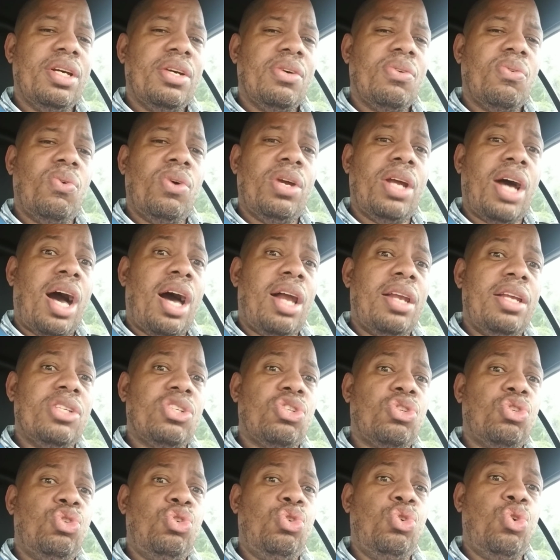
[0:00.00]
with all this
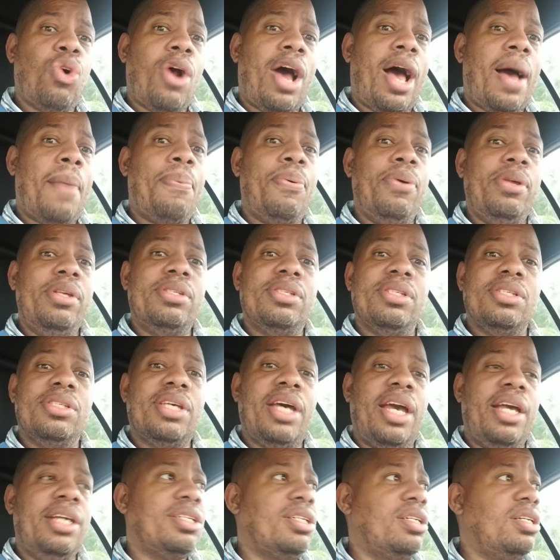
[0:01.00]
dry
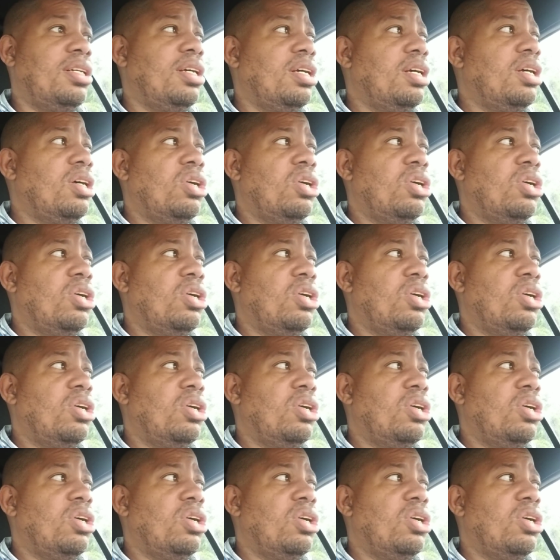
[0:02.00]
presentation?